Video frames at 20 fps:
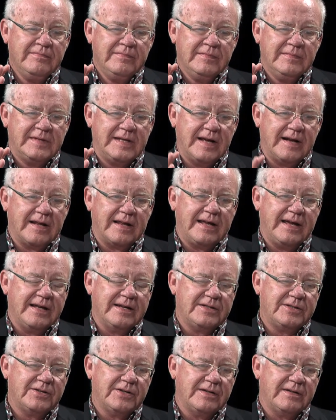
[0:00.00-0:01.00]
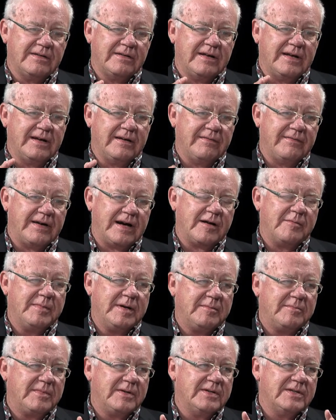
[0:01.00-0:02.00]
dedication of our
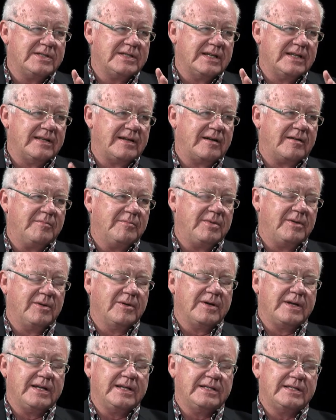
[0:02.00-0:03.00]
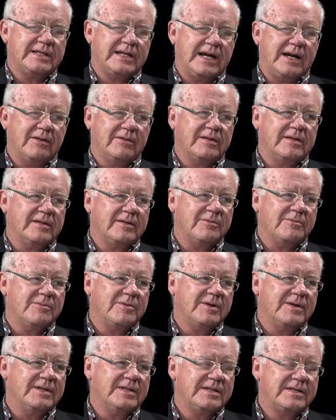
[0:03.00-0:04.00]
members and their employees out in the
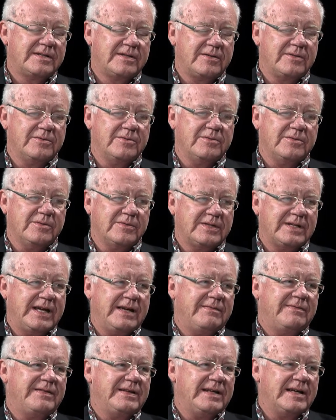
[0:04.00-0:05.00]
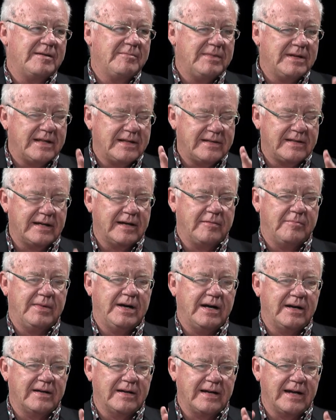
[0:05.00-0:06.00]
woods to safety. I mean, I think
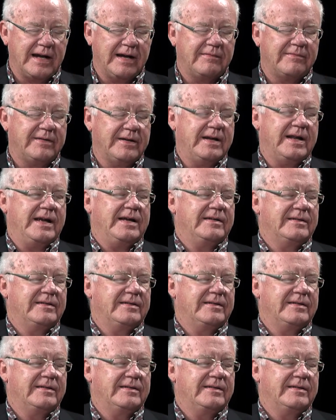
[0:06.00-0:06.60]
about it every day.